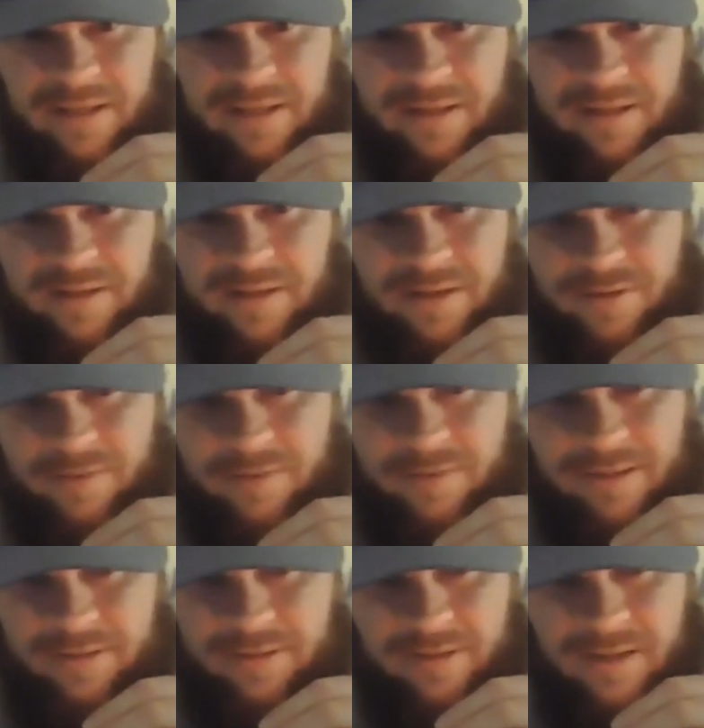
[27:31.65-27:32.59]
in their
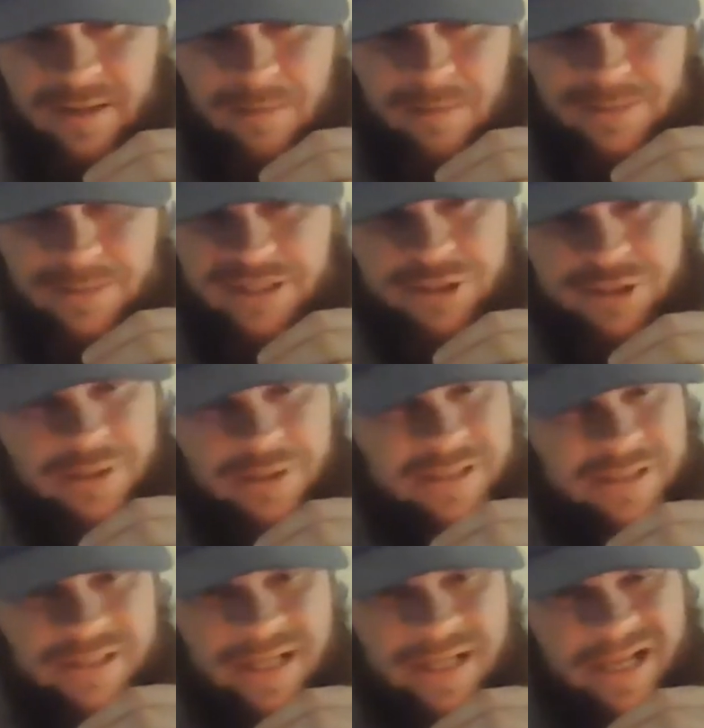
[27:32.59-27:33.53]
in their competition
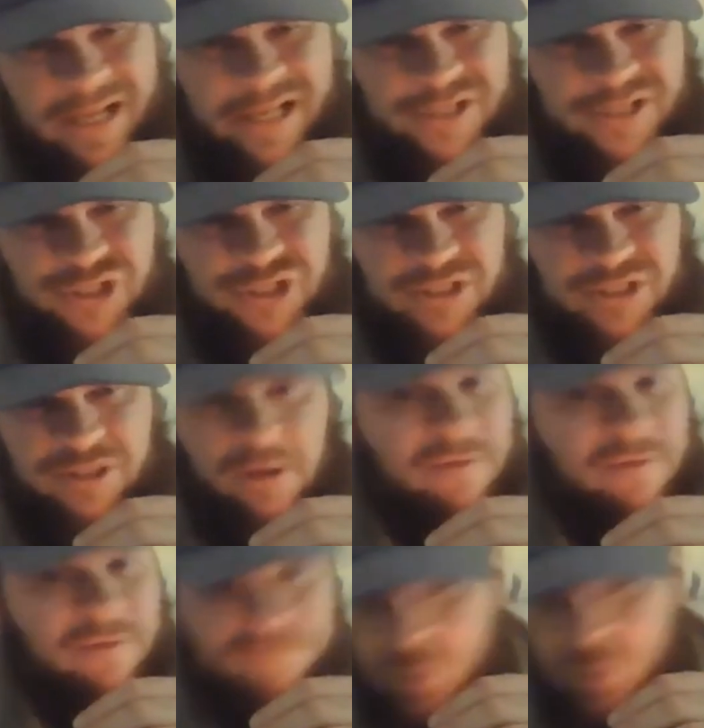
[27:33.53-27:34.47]
is is just
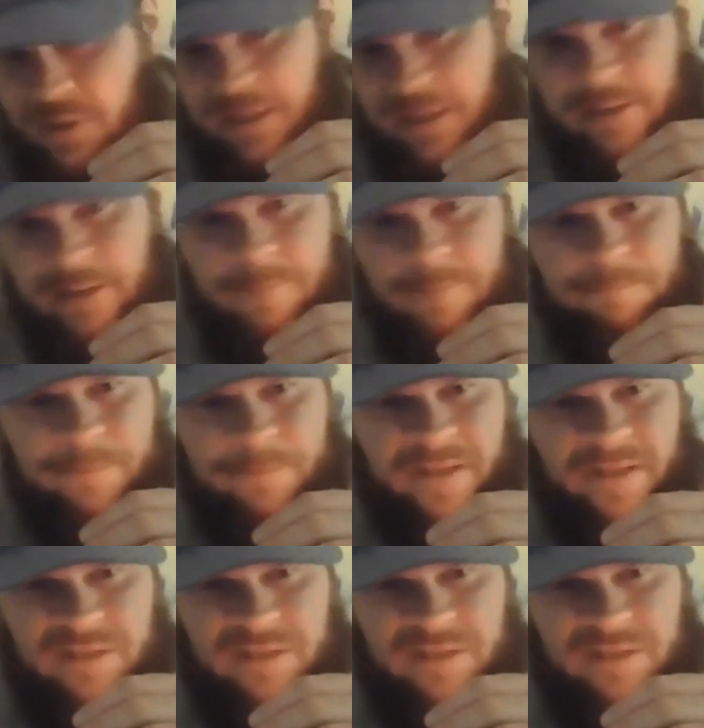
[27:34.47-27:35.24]
off putting. It's